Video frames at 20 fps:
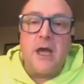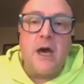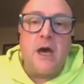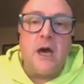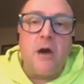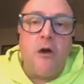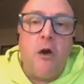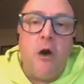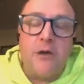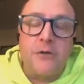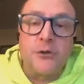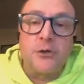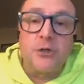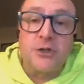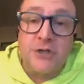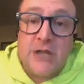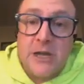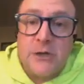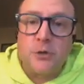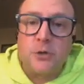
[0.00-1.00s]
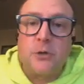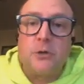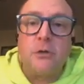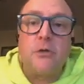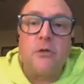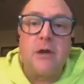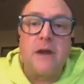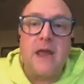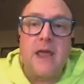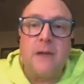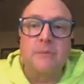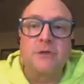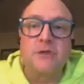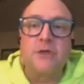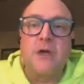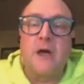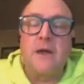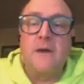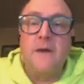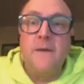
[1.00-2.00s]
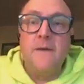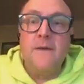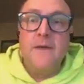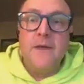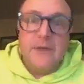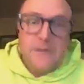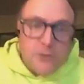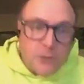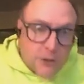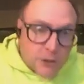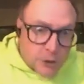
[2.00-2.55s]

or the Authors Central on Amazon.